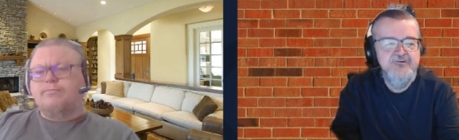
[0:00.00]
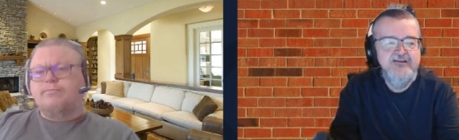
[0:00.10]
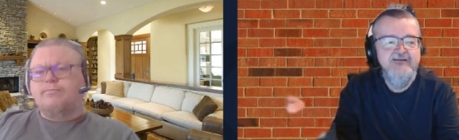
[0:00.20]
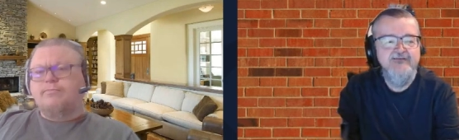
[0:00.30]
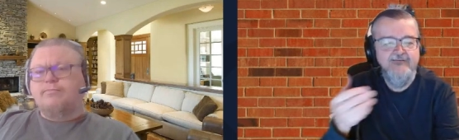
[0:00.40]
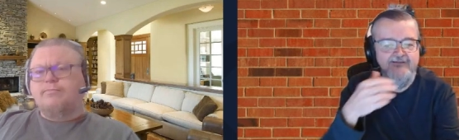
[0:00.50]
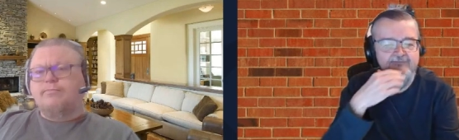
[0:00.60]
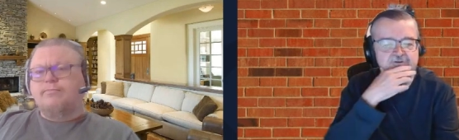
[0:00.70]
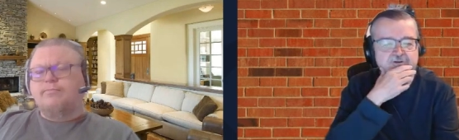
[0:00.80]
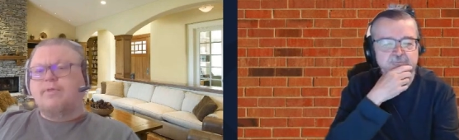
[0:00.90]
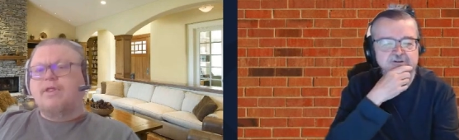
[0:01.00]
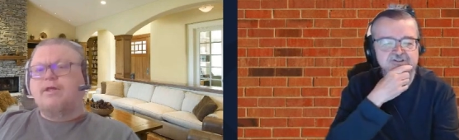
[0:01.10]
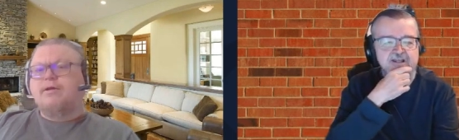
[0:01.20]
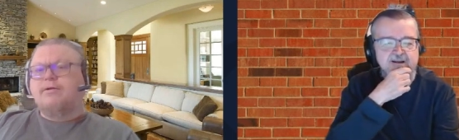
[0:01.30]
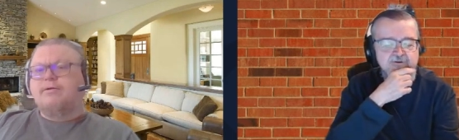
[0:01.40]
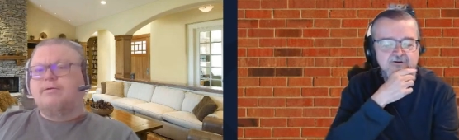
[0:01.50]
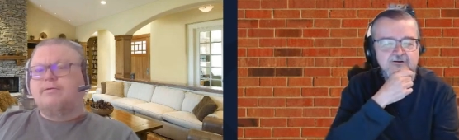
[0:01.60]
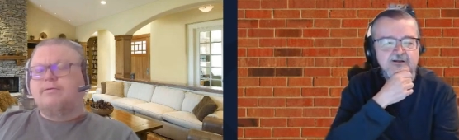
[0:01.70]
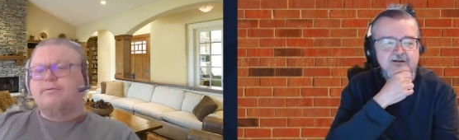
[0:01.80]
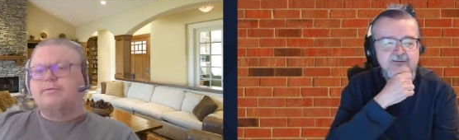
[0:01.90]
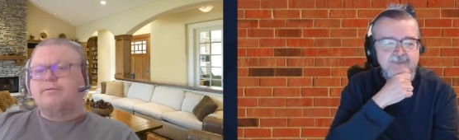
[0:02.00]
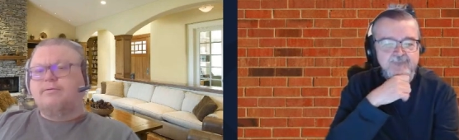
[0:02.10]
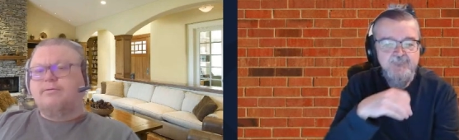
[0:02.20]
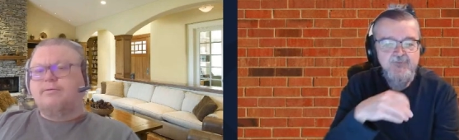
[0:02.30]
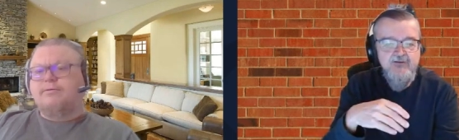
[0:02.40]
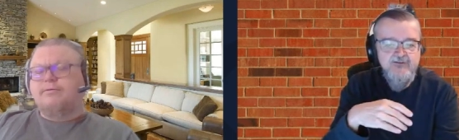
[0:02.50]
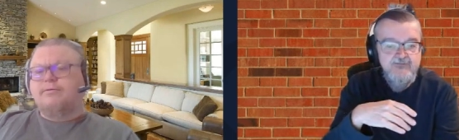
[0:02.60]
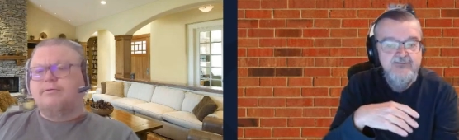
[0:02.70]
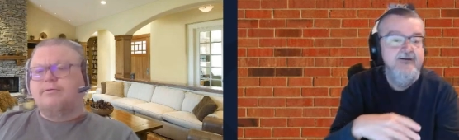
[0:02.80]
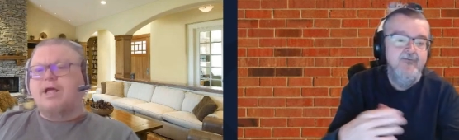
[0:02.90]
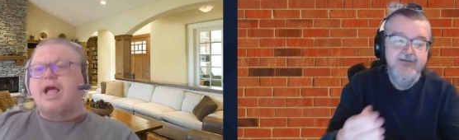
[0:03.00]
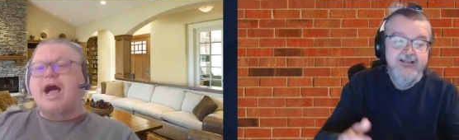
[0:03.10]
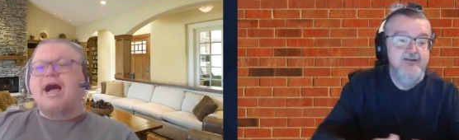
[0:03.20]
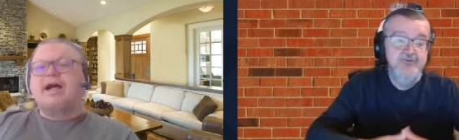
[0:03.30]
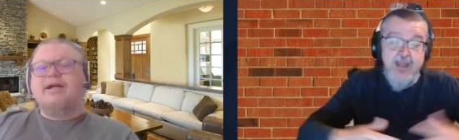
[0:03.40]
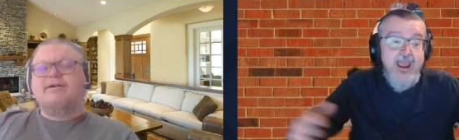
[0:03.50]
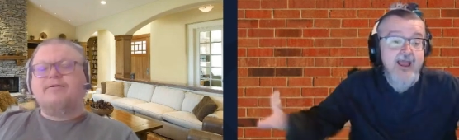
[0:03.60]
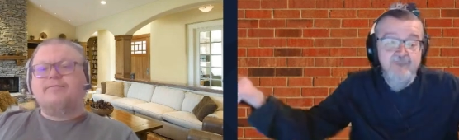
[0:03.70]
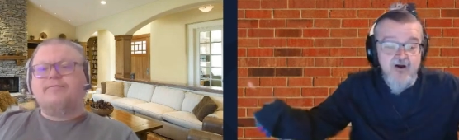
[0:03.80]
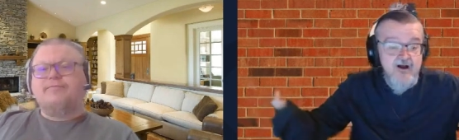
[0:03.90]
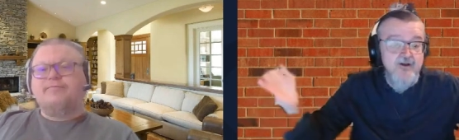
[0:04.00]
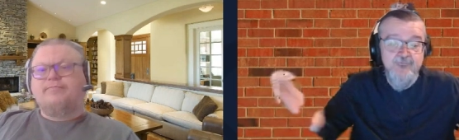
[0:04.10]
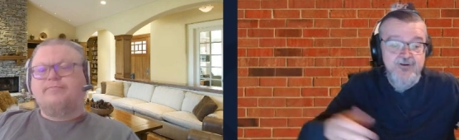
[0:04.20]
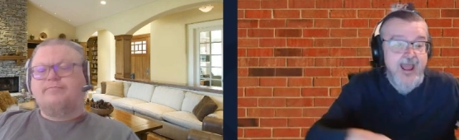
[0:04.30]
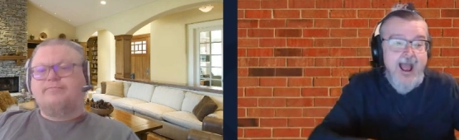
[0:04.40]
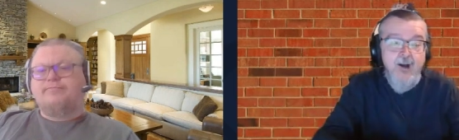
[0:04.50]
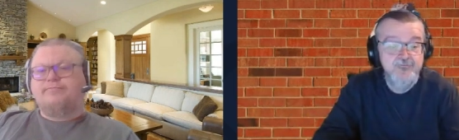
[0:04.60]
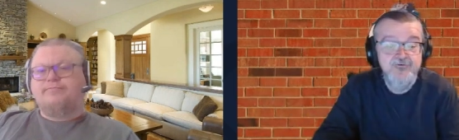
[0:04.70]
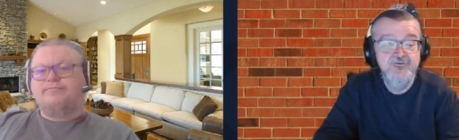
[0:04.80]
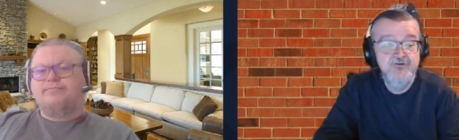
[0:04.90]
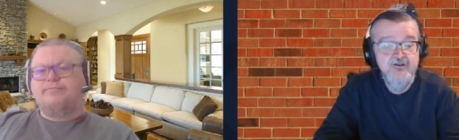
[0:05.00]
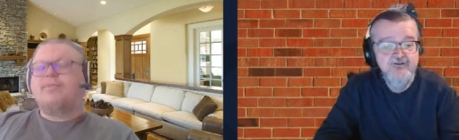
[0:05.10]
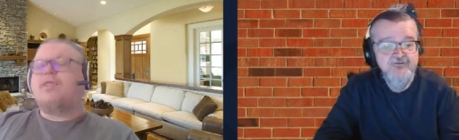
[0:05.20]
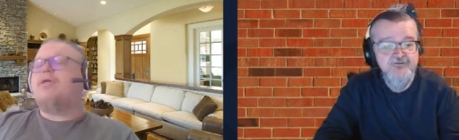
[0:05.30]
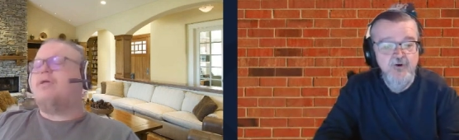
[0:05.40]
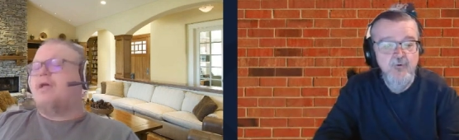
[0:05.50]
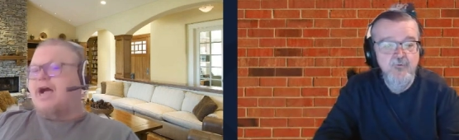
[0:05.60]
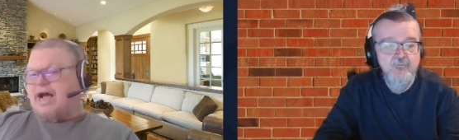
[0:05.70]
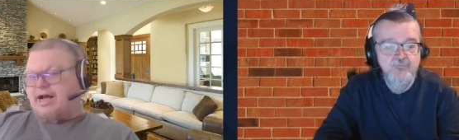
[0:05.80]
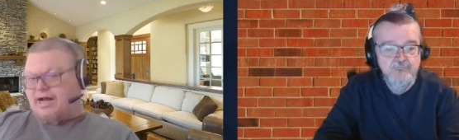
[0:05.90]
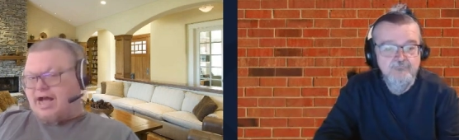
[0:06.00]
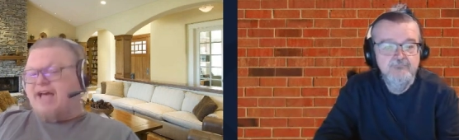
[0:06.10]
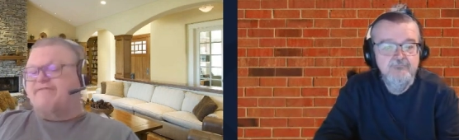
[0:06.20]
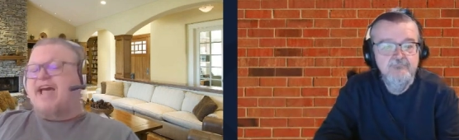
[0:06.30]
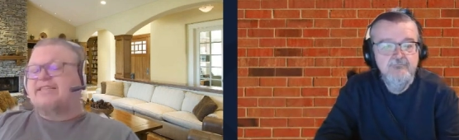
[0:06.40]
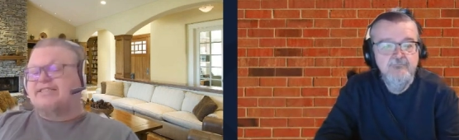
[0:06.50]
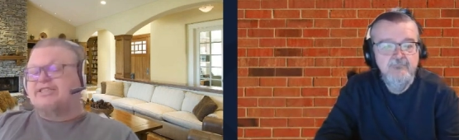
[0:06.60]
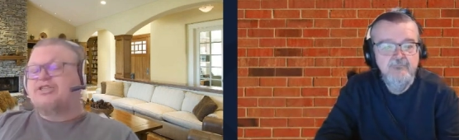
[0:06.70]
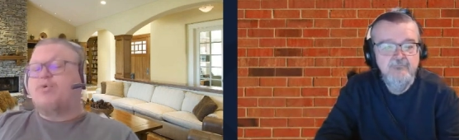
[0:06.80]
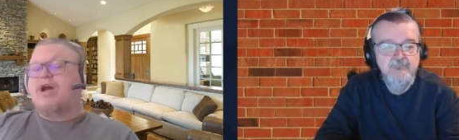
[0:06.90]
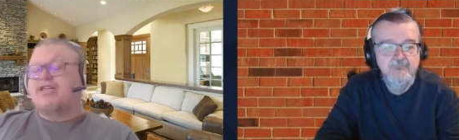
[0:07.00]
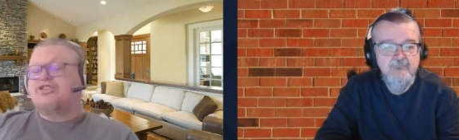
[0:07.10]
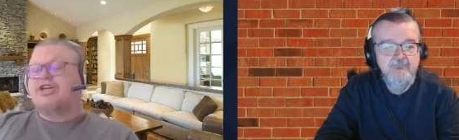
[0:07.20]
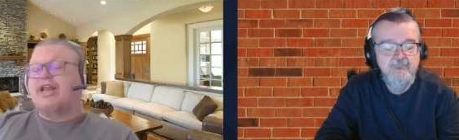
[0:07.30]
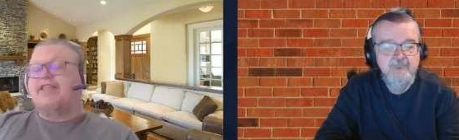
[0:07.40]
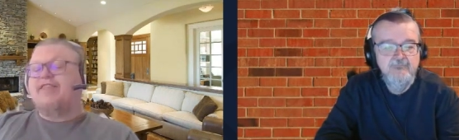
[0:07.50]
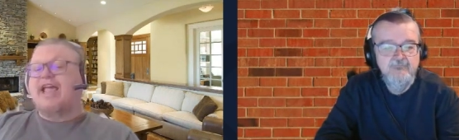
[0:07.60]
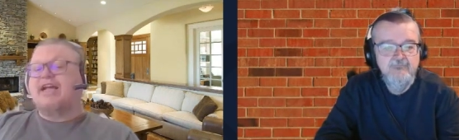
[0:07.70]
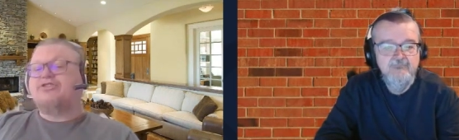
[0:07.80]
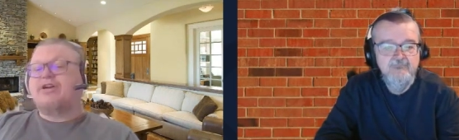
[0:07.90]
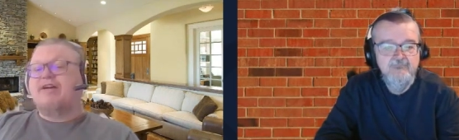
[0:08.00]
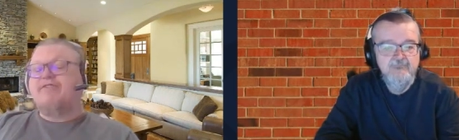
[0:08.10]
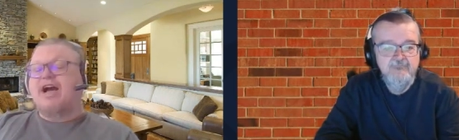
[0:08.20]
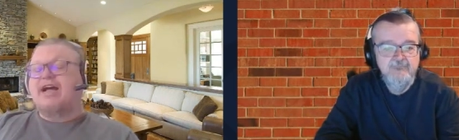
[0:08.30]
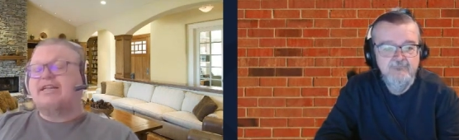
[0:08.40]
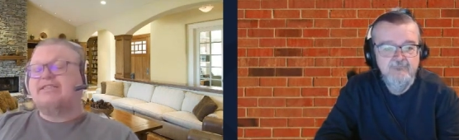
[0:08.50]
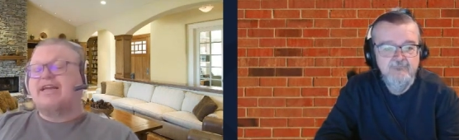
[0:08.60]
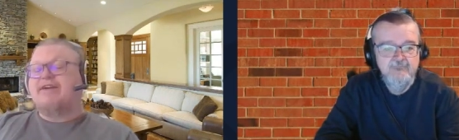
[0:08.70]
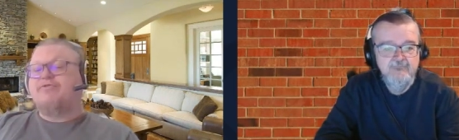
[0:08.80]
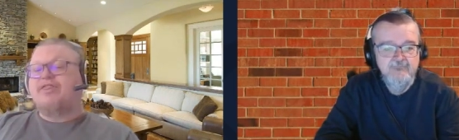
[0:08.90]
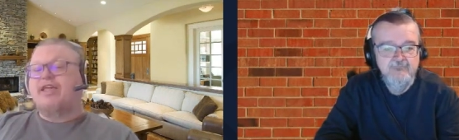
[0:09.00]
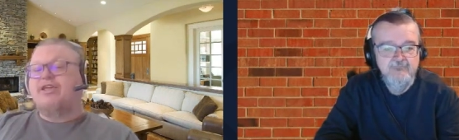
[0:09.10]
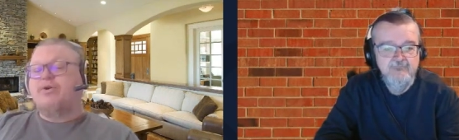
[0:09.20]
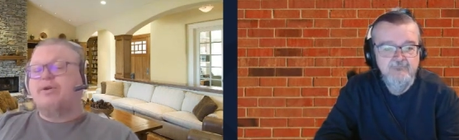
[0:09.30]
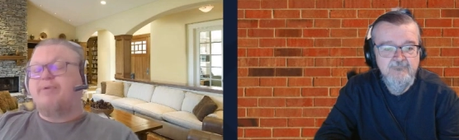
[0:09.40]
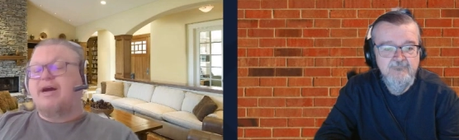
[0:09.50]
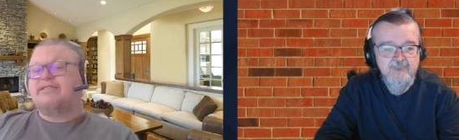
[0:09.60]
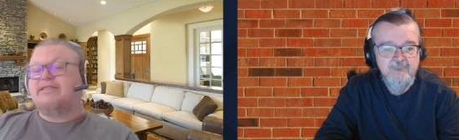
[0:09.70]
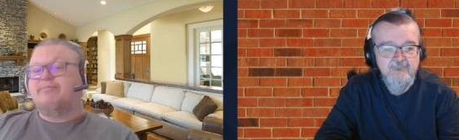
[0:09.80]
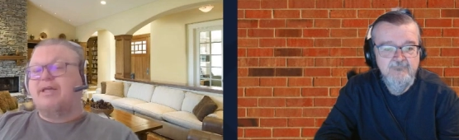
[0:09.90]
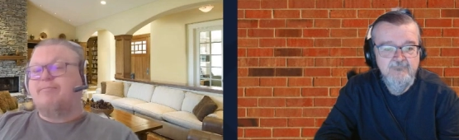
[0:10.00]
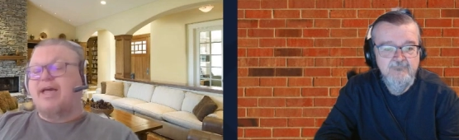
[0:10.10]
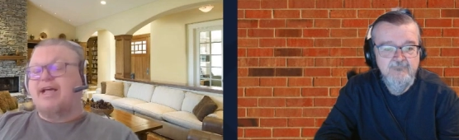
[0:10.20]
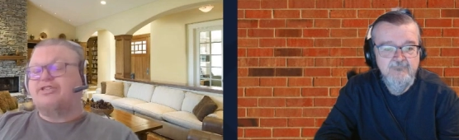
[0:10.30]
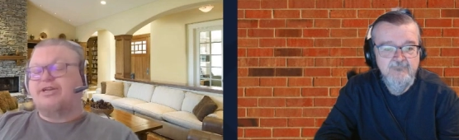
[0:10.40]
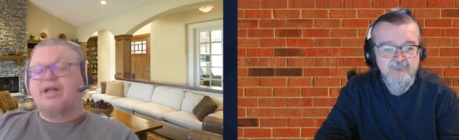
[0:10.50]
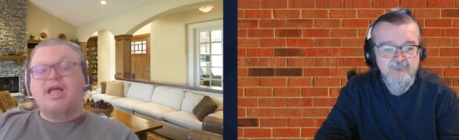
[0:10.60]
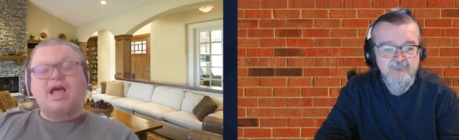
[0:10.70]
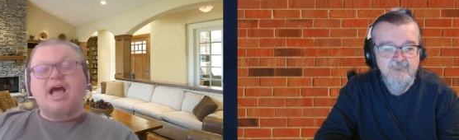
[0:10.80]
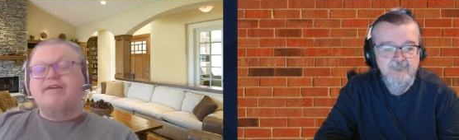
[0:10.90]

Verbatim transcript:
Speaker 1: deal if the originator, you know, he doesn't have a hundred outs?
Speaker 2: So I've asked this question, and the answer I've gotten is everything you can possibly imagine. I've